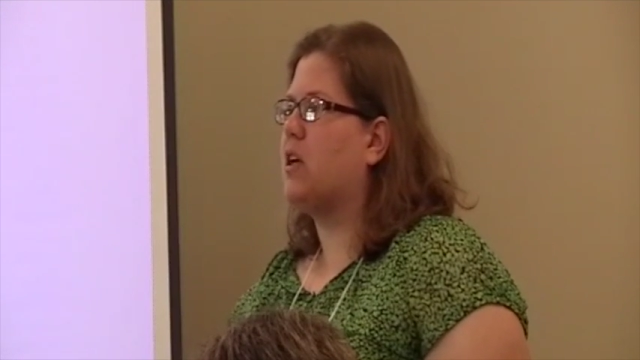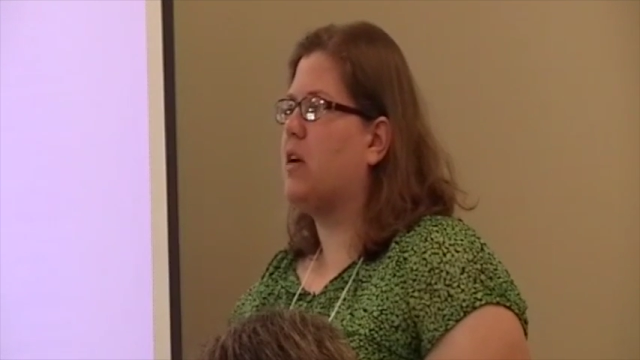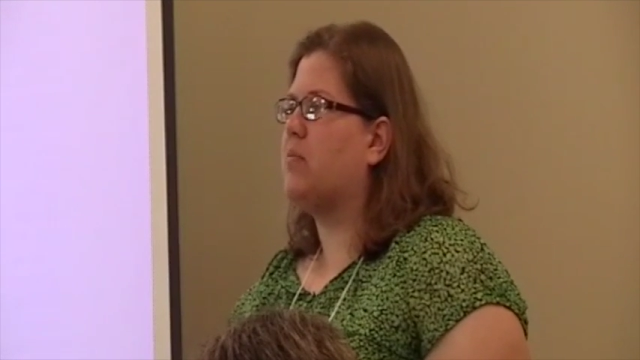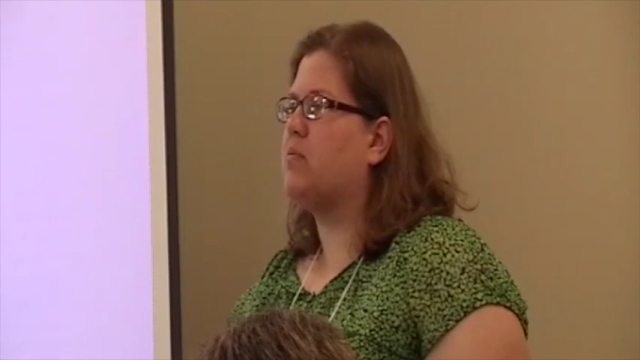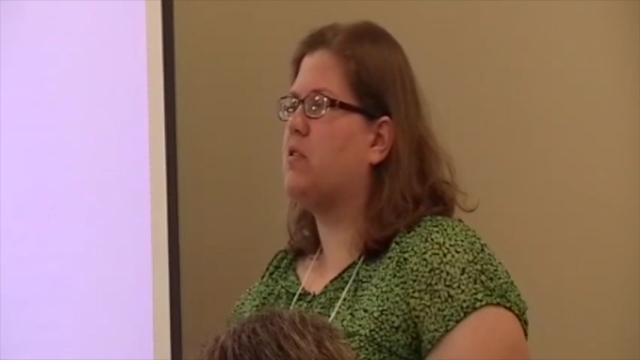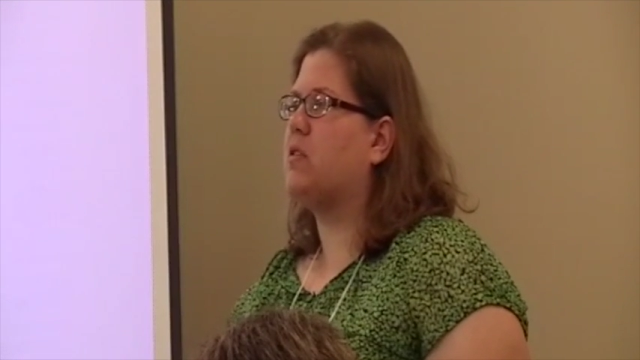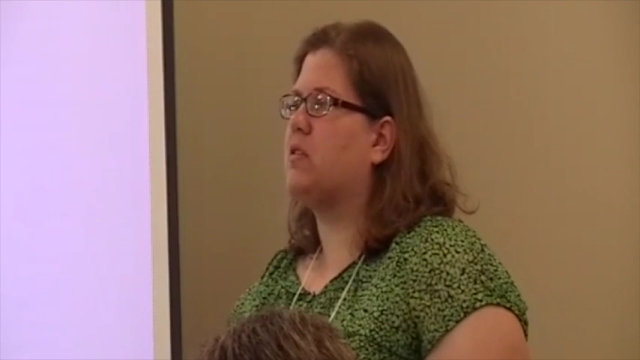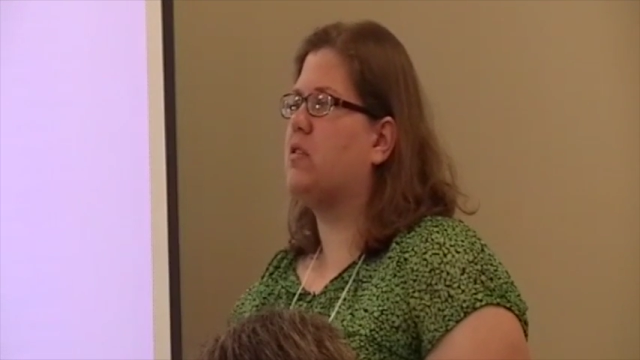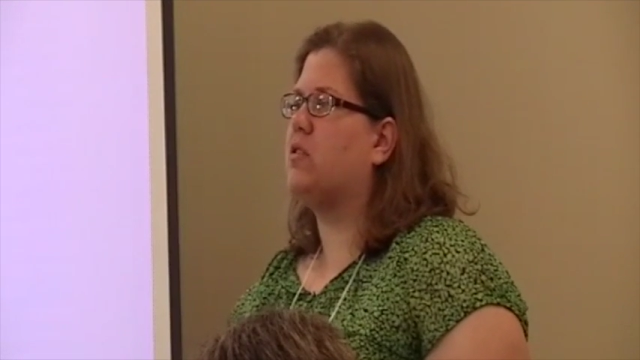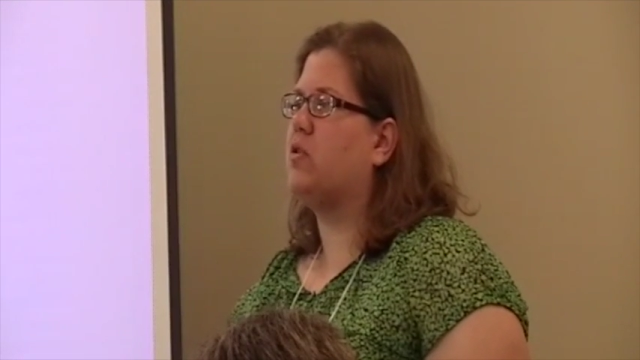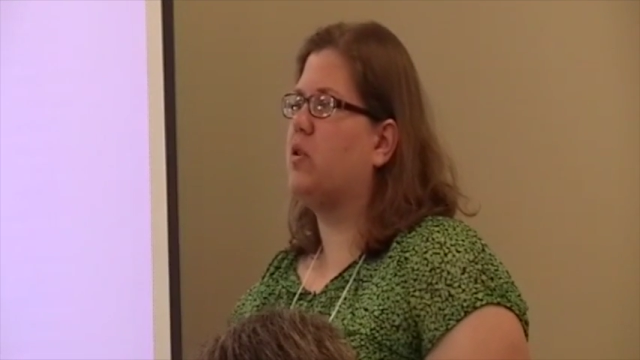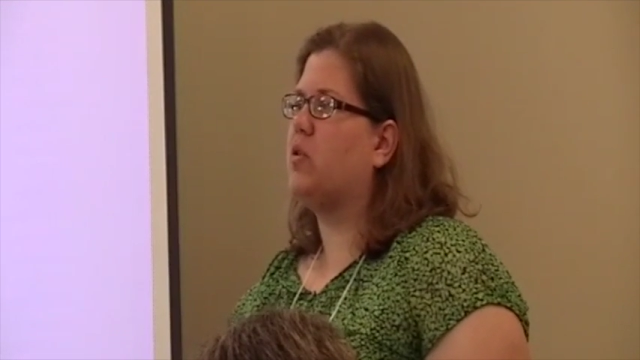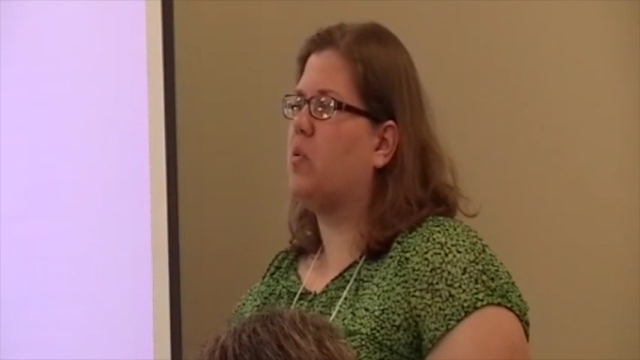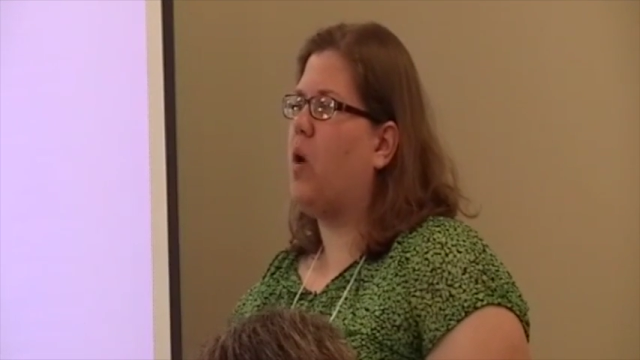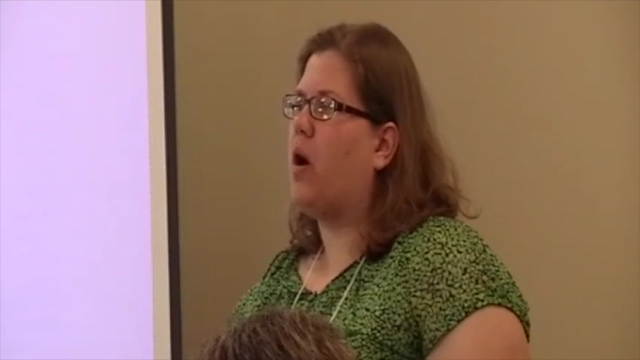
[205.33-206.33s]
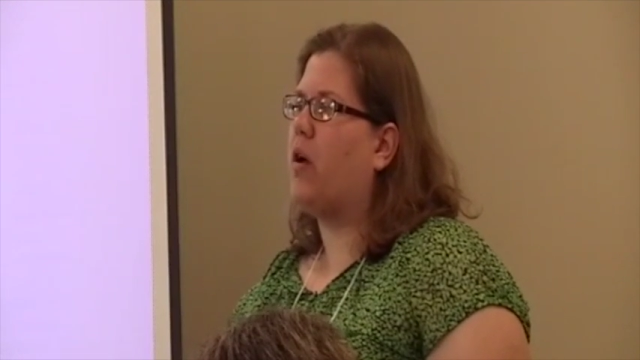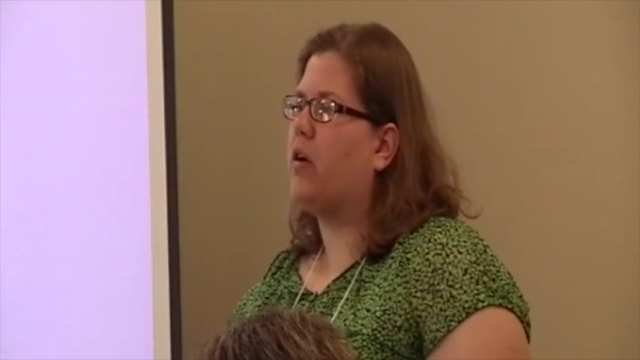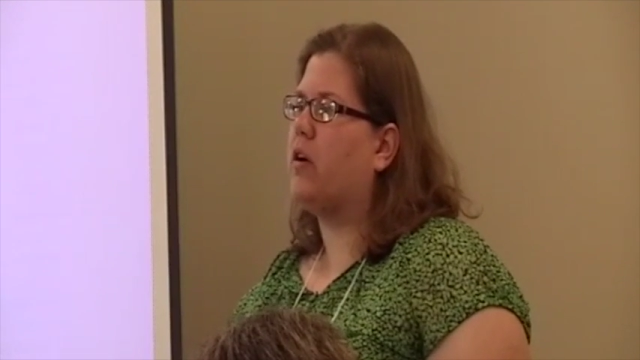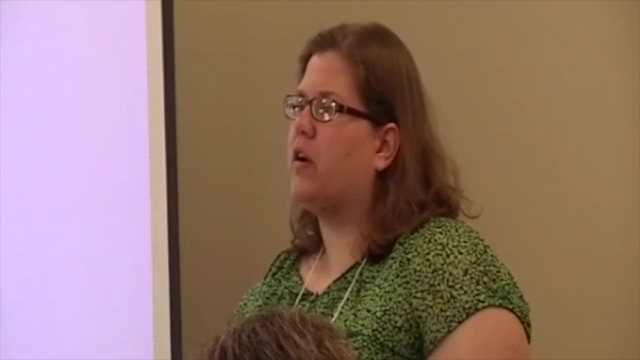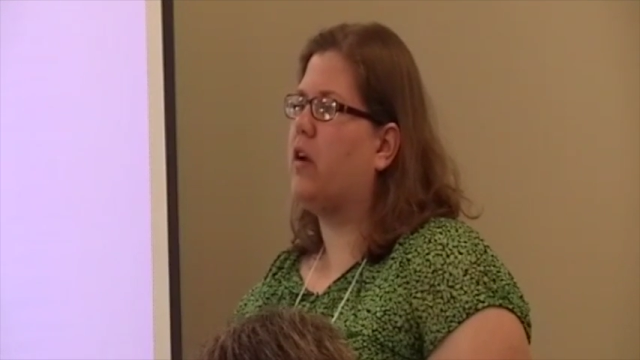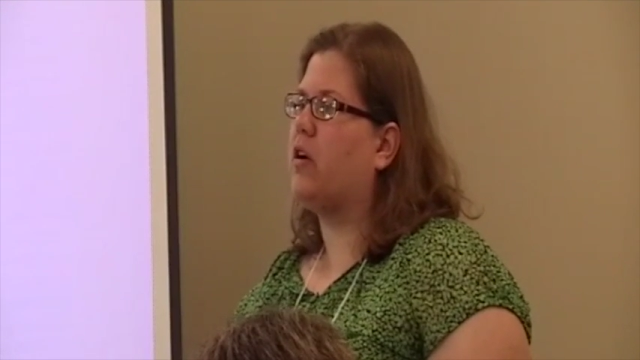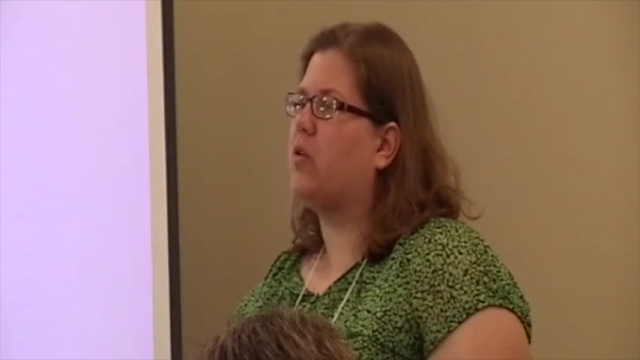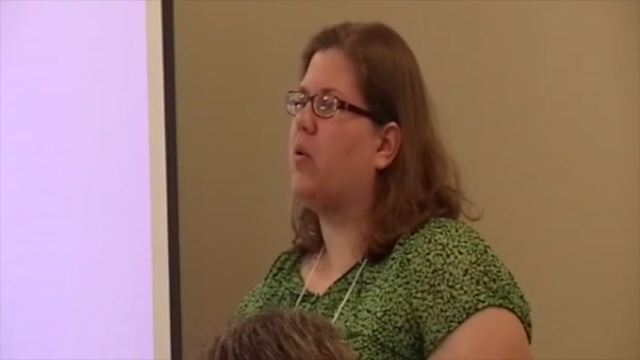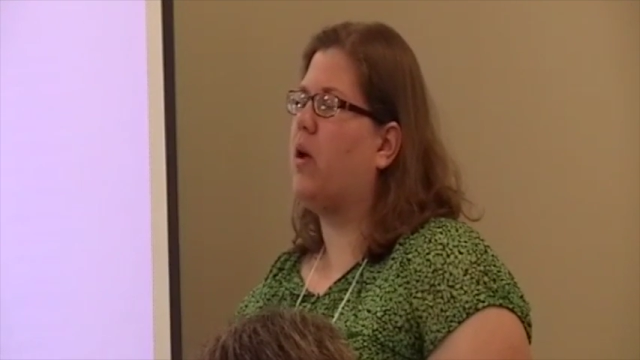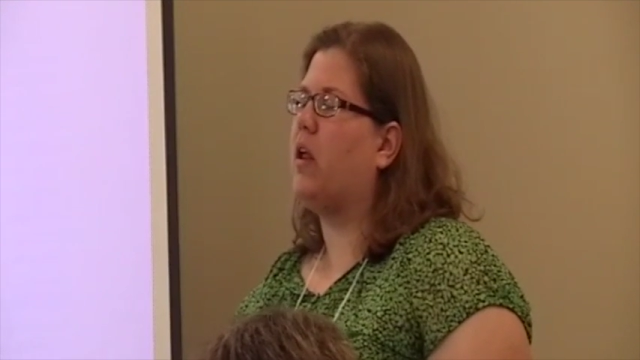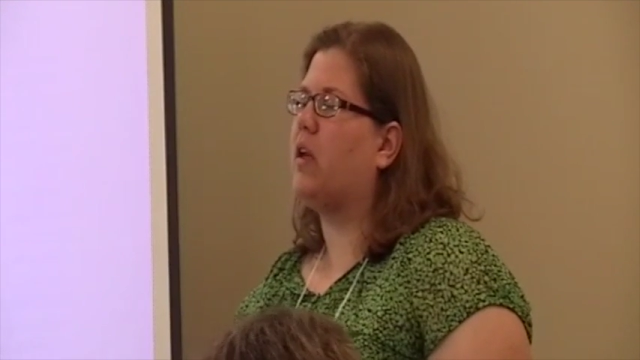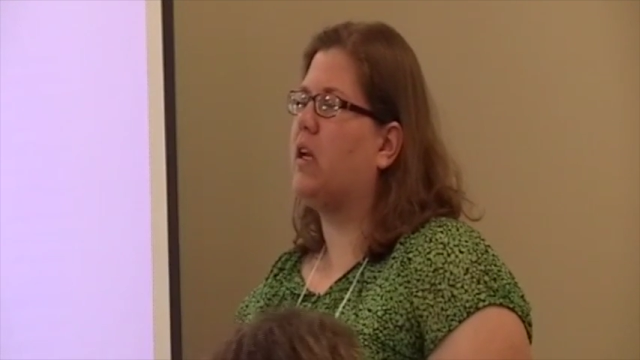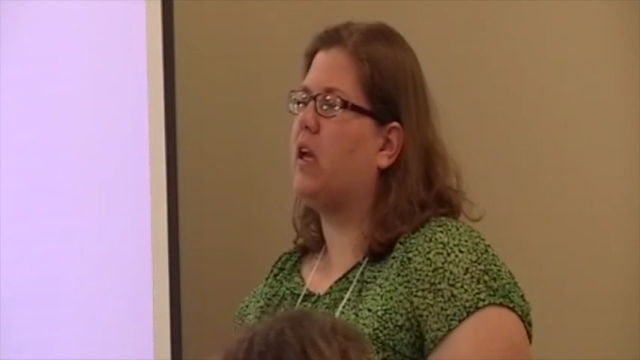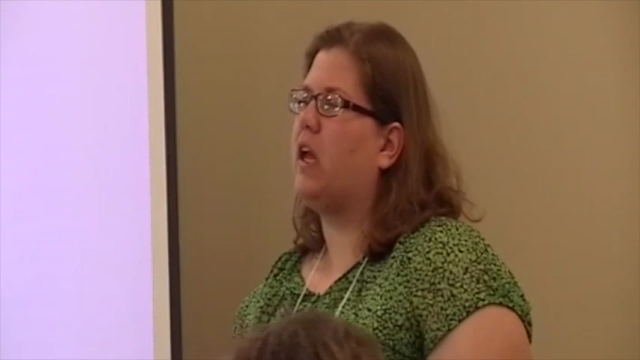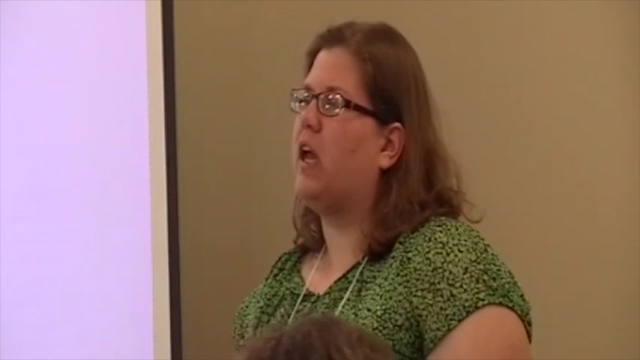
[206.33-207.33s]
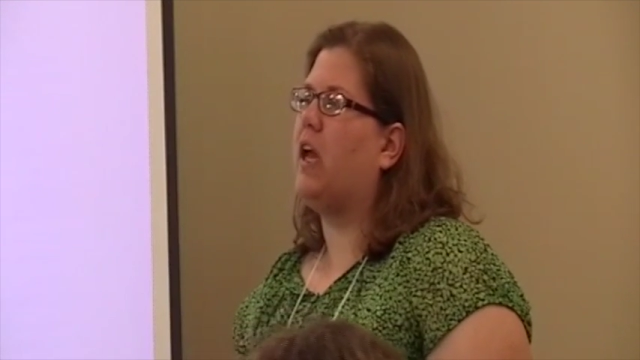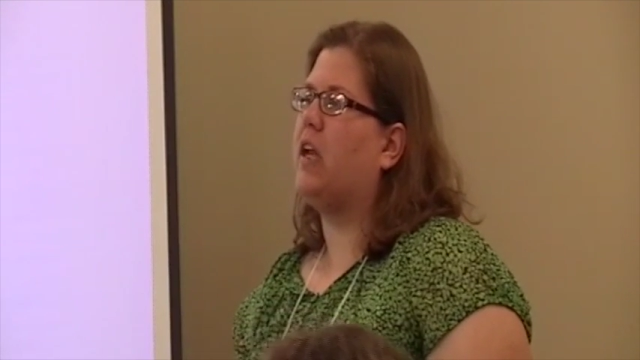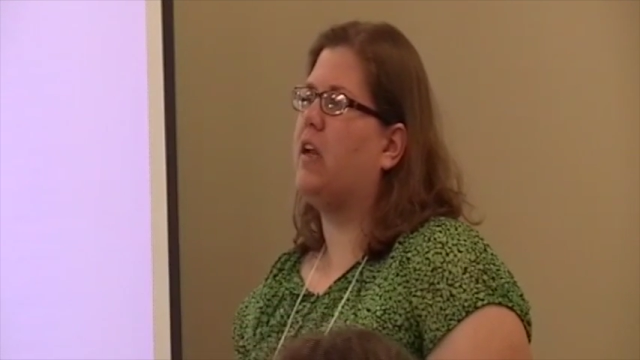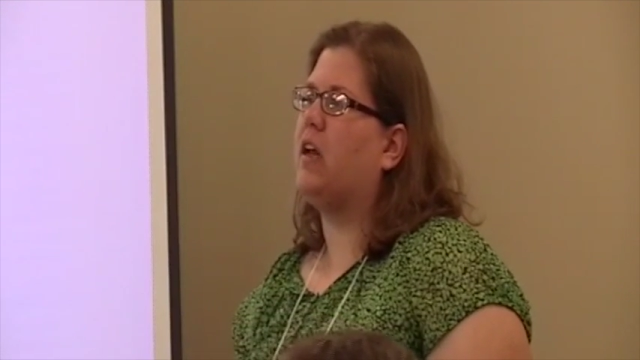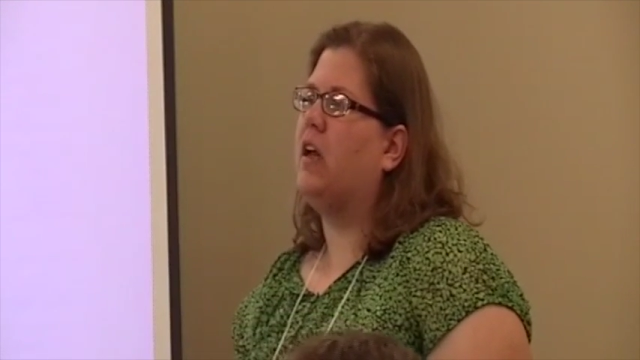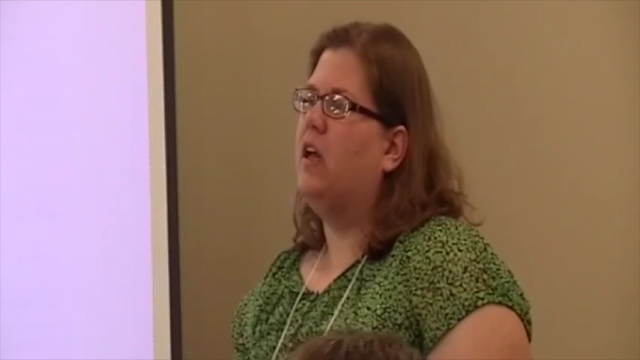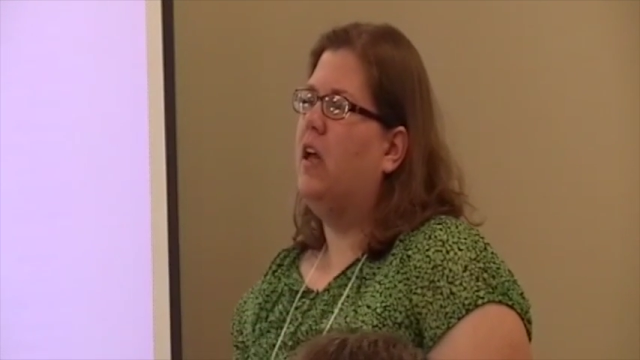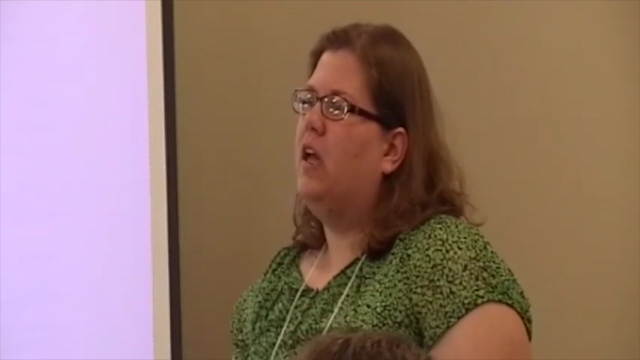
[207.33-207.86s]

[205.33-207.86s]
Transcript: Um, has to do with water and air quality. And